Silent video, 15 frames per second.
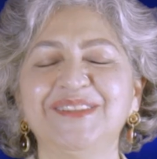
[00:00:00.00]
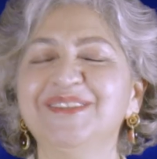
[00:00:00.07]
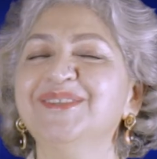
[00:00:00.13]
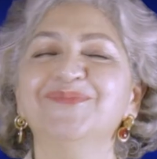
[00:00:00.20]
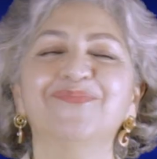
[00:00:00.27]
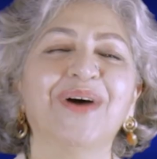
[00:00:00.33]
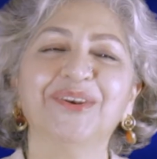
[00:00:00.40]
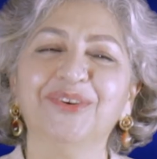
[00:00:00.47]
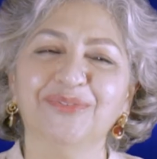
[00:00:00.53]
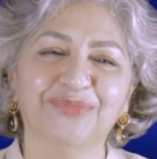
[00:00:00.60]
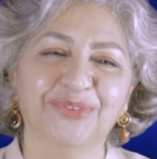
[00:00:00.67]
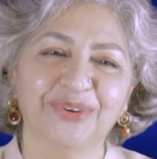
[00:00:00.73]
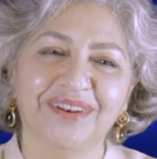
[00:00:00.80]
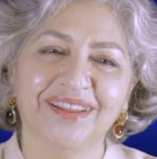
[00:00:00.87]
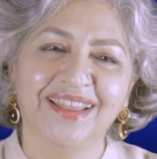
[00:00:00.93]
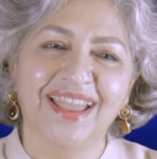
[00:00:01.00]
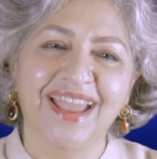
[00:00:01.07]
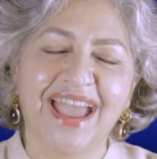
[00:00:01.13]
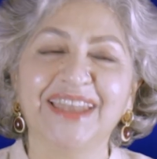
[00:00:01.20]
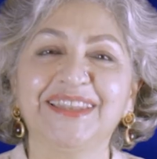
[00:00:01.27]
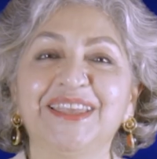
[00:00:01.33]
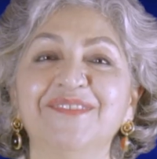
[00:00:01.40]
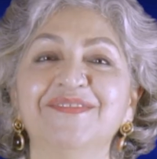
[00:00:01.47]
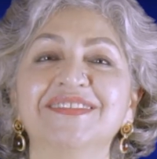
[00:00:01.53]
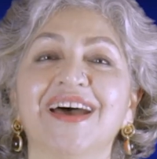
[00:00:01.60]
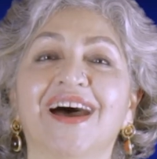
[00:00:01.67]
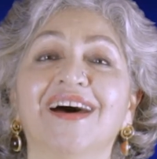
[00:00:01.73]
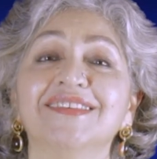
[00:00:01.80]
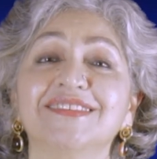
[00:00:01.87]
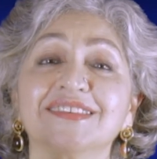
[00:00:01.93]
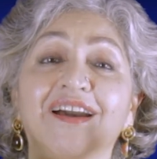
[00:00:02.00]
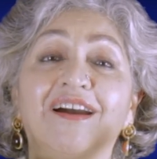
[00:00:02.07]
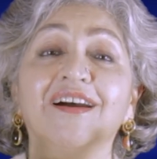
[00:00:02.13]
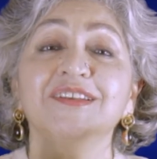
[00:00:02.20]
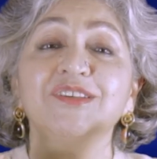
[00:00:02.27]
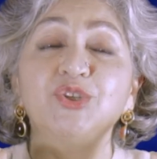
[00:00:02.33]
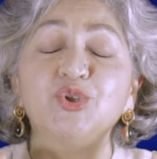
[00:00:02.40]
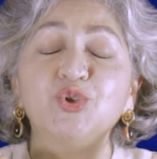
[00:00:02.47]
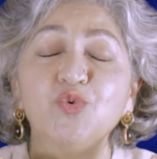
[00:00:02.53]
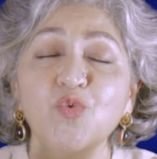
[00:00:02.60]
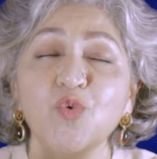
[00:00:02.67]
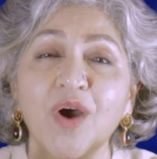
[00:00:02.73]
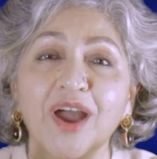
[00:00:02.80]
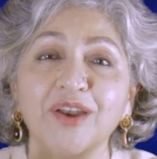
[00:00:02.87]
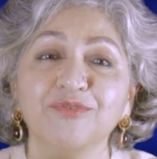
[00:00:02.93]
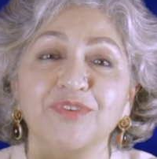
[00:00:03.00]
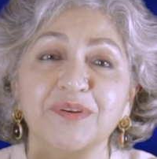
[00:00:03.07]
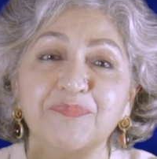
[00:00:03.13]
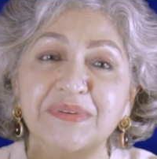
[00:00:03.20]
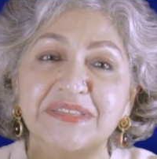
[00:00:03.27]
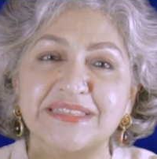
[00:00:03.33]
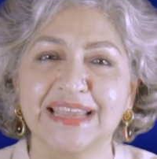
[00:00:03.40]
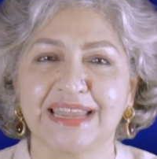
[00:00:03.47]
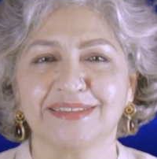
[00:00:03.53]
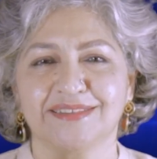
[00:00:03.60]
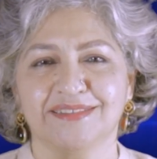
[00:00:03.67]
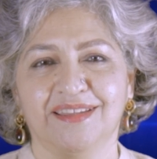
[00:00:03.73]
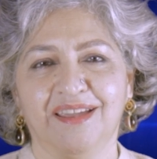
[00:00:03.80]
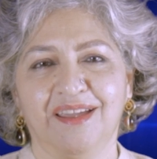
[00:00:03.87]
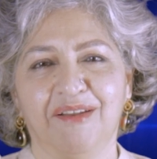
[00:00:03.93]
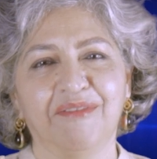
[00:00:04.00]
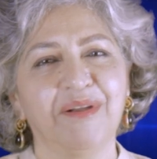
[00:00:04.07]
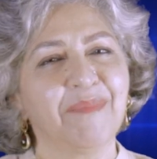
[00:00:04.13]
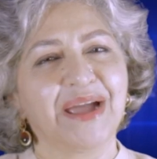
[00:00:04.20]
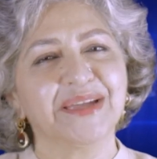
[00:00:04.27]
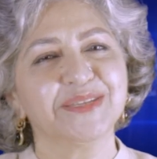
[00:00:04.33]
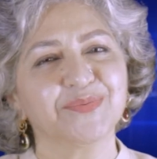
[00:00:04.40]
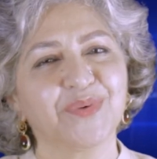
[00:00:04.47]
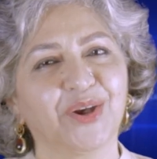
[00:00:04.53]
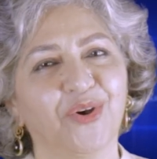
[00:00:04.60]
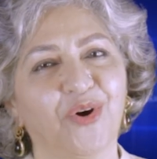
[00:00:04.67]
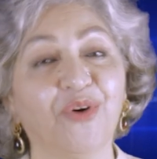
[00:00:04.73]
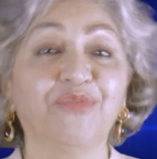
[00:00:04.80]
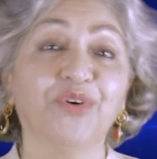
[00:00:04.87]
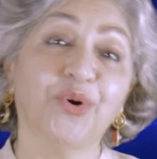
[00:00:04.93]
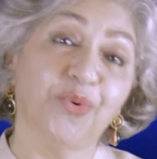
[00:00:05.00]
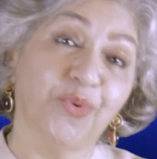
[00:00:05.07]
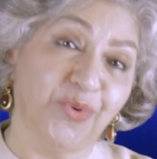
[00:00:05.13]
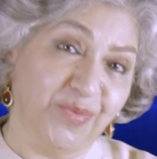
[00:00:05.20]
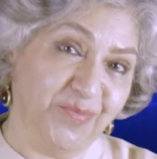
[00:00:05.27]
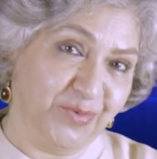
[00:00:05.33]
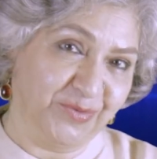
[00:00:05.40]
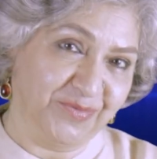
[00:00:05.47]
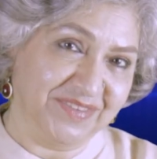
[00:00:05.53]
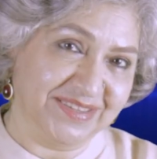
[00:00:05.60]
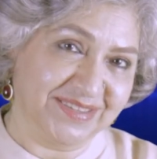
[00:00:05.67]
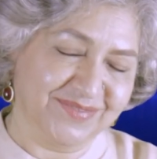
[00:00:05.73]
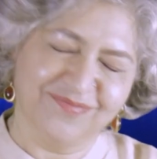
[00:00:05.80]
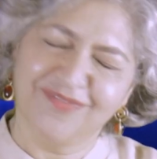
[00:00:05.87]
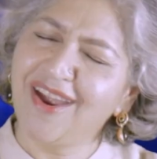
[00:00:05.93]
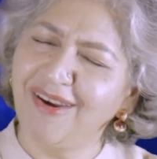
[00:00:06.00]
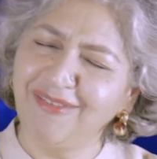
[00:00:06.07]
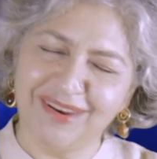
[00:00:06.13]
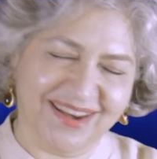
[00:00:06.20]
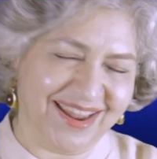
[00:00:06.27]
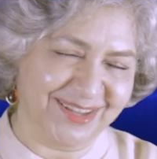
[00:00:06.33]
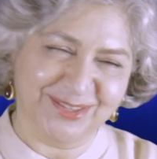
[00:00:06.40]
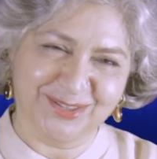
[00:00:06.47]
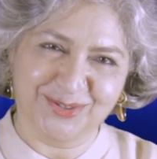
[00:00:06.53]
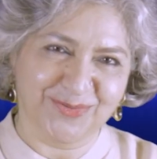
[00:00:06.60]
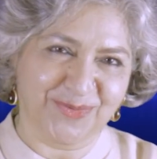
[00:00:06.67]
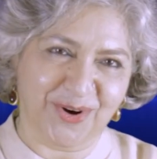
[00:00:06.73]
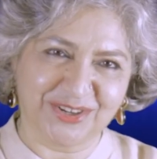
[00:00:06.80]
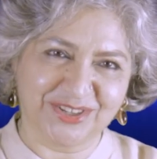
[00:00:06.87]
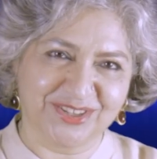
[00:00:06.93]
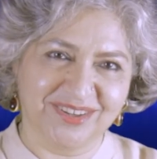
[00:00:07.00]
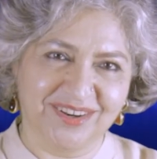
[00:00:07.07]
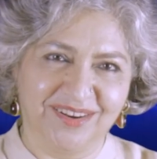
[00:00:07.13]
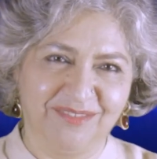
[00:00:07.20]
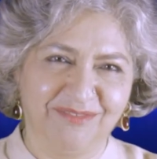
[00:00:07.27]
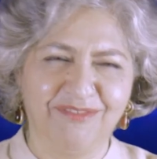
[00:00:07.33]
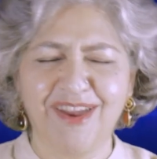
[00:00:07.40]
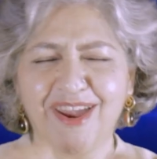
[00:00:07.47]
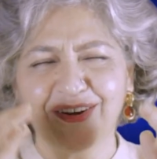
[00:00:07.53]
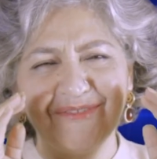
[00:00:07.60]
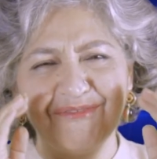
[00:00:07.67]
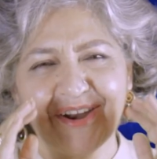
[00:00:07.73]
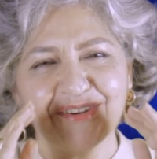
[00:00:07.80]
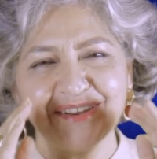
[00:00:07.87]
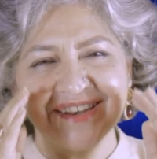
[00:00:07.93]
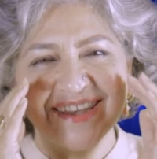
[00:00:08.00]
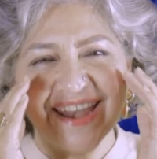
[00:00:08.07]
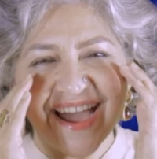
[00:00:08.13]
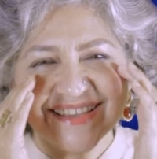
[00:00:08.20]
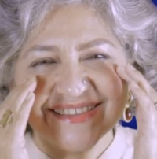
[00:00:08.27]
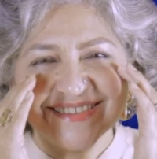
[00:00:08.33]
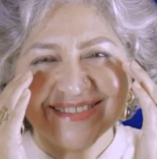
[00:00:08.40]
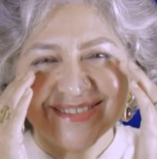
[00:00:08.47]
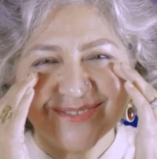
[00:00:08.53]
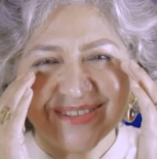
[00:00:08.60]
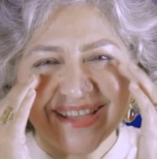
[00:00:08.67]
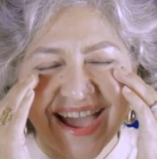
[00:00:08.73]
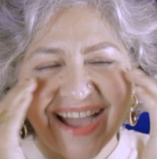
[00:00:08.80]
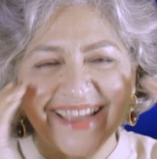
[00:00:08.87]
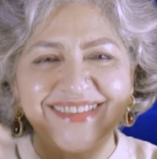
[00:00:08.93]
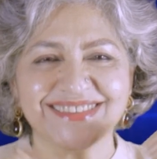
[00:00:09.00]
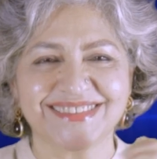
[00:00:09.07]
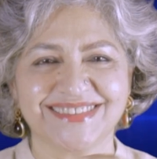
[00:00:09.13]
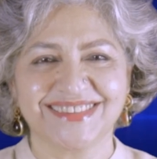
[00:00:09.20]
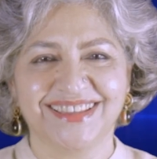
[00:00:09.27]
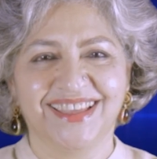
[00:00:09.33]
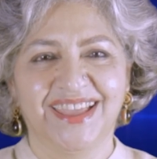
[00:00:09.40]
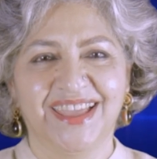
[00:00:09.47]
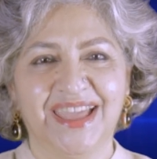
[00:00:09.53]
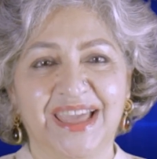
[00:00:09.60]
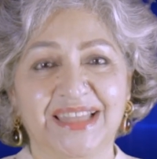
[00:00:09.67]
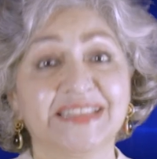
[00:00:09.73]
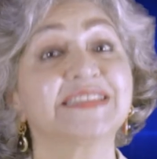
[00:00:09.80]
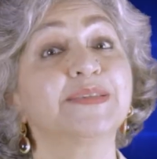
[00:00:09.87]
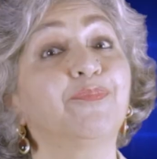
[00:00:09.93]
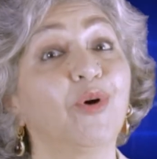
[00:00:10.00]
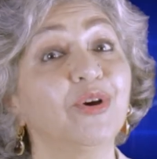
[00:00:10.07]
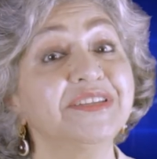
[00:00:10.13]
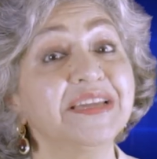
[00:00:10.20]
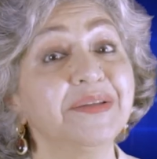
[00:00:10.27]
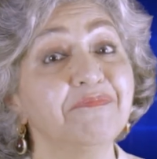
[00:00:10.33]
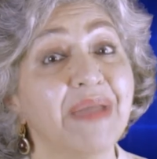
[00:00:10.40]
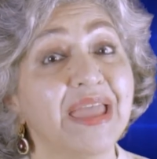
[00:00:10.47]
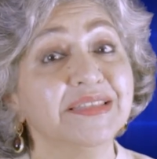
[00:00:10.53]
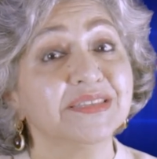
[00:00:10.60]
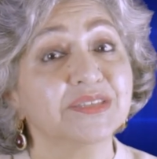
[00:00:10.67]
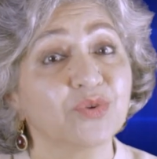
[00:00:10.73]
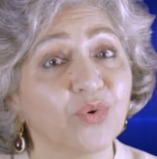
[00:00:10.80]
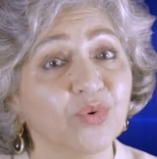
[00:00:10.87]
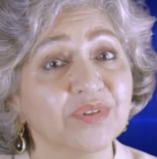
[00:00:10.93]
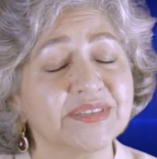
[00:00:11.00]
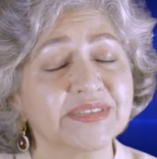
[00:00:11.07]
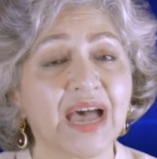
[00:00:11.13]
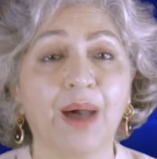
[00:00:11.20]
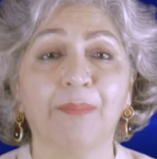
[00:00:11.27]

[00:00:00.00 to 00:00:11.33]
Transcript: She's wonderful and gives us her 200%, reminds one of her old movies. Very nice to watch very, very nice to the eyes. The supporting men's roles